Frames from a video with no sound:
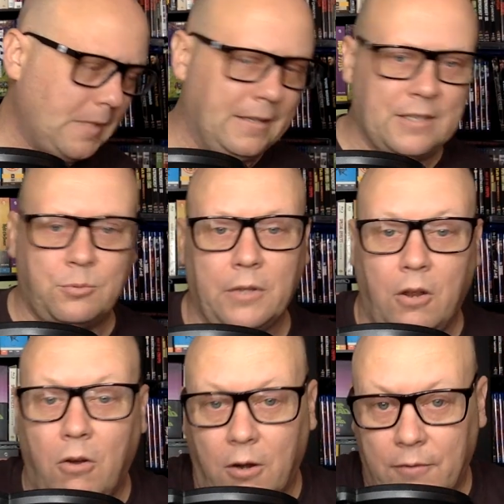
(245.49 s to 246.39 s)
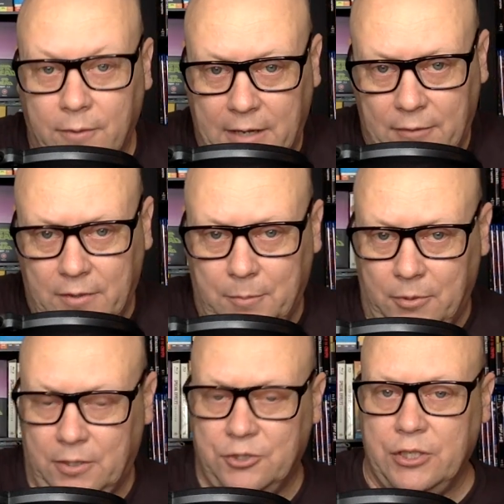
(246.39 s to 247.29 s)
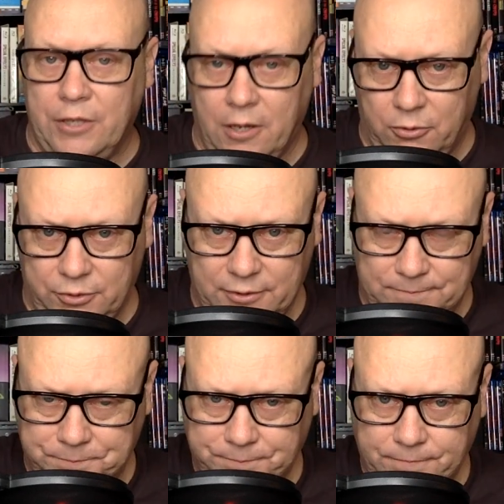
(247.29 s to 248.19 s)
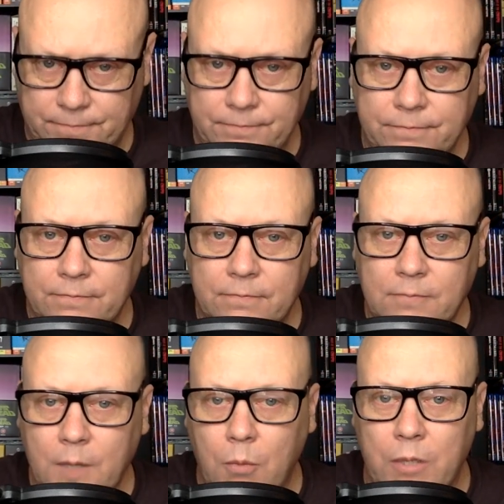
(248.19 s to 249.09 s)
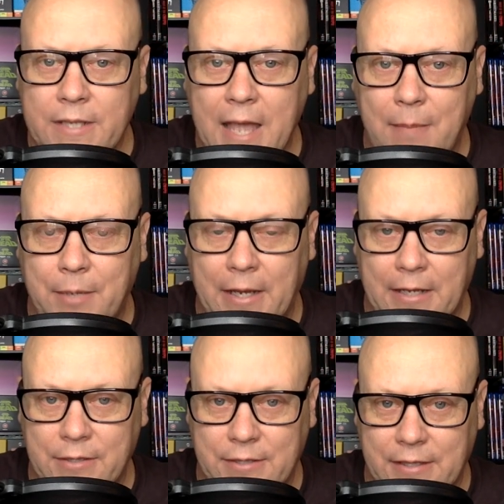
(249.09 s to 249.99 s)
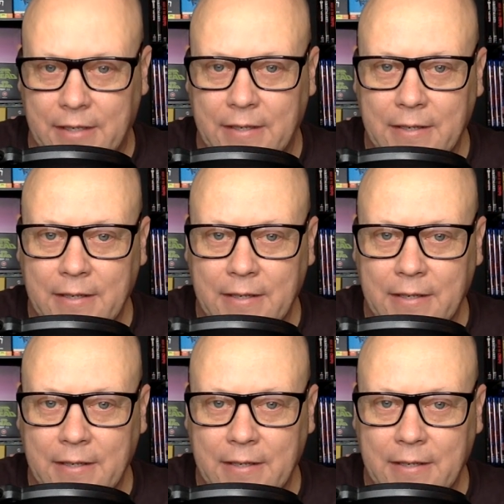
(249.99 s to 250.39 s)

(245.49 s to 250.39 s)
And that's really hard for Katharine Hepburn because she knows what's happening and she